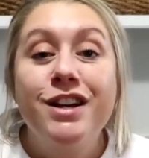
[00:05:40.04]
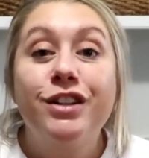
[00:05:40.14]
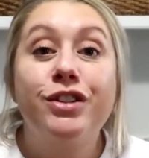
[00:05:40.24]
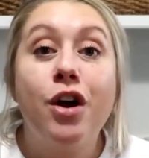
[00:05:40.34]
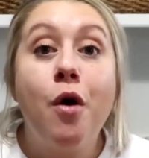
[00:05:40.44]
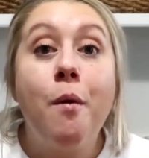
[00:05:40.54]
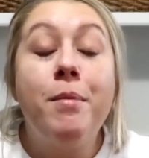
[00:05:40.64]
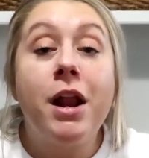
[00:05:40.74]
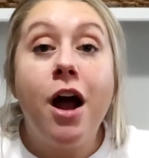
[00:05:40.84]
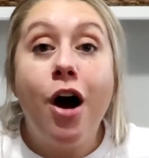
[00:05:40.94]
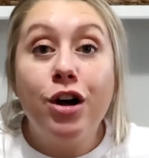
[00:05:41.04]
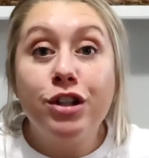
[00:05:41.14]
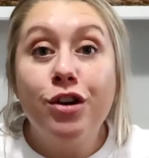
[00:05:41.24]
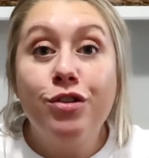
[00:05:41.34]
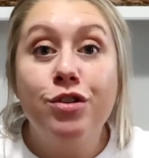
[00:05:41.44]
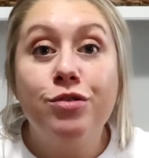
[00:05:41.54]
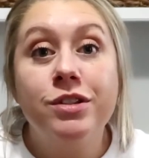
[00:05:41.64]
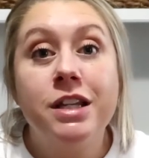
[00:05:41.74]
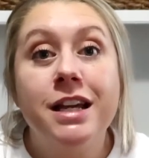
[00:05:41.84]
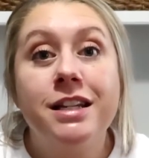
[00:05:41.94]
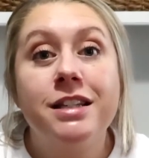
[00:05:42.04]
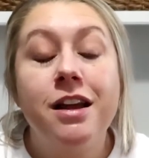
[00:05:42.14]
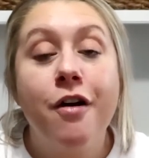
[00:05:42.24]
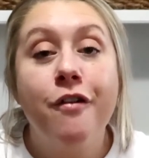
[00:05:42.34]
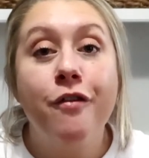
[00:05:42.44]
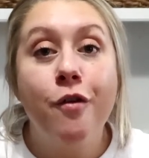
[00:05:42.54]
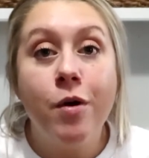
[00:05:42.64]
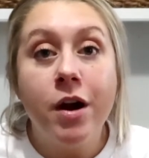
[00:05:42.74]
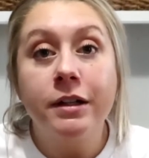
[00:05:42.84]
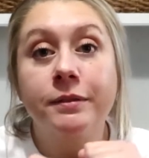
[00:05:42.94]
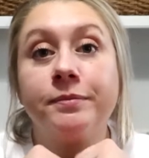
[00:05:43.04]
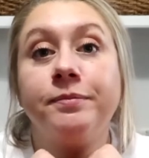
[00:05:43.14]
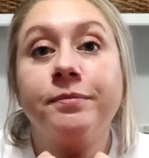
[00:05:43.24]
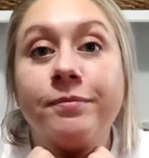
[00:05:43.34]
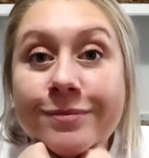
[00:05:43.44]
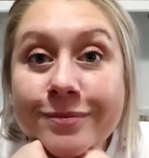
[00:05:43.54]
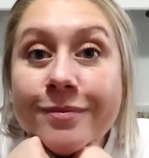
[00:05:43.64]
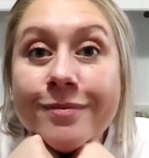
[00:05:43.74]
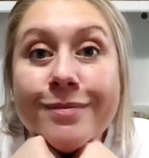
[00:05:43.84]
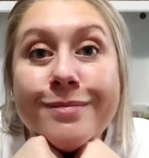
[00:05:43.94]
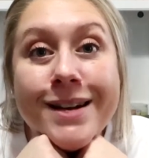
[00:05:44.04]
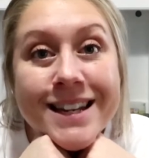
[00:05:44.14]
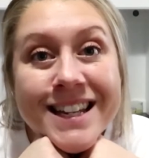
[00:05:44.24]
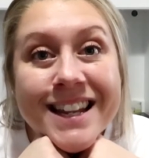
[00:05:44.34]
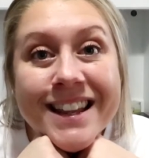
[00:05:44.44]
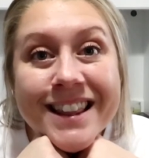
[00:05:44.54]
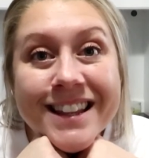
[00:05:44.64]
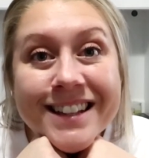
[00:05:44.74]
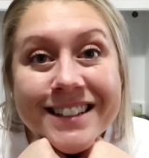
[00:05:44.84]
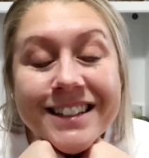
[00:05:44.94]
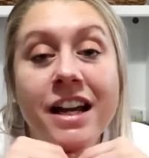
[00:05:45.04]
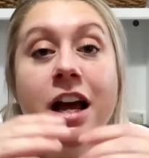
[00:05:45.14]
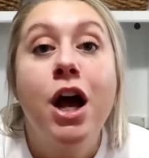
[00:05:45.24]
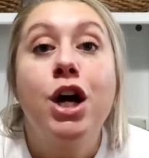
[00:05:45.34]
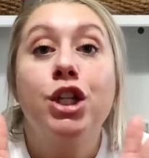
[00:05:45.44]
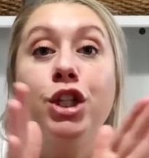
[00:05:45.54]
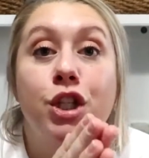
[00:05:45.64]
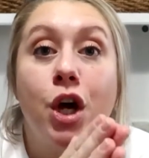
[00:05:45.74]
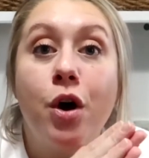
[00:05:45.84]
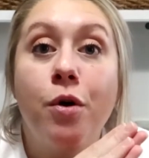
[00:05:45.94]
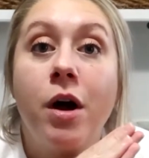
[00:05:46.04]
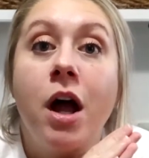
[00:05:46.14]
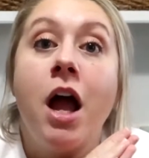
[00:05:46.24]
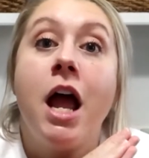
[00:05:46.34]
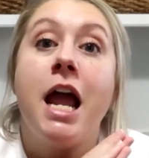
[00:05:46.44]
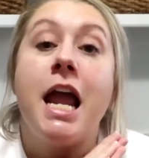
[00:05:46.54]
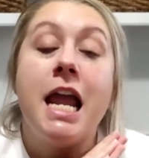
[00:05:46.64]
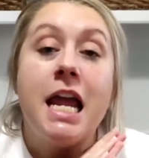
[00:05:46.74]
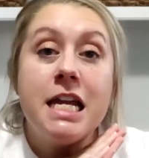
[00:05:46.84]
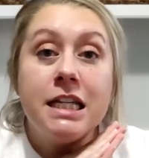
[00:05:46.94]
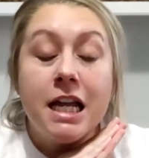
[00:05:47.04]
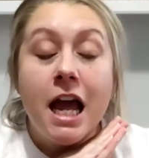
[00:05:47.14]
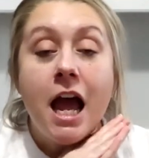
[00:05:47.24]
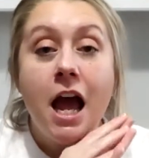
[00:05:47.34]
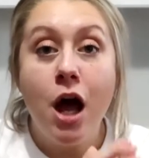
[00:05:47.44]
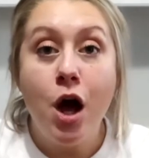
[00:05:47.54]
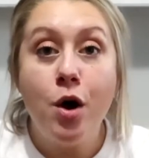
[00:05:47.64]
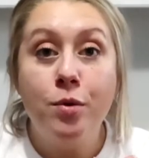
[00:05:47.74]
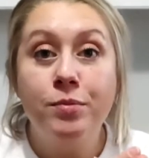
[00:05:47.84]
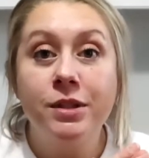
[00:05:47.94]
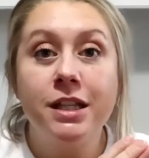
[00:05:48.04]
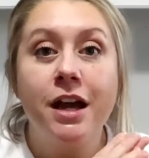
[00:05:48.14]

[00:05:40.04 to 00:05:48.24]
So, but I also use it for my teeth. So it helps